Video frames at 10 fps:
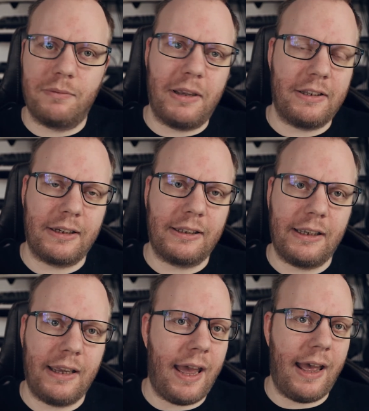
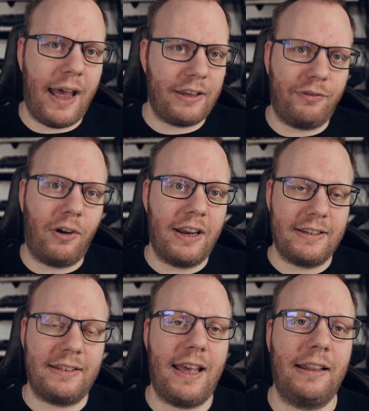basically, as far
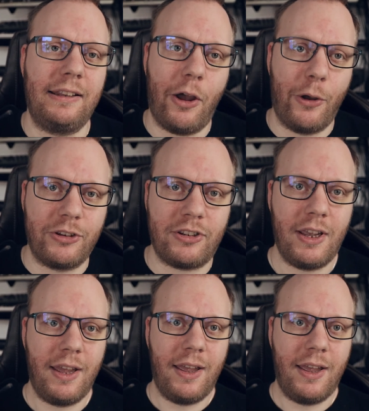as that goes,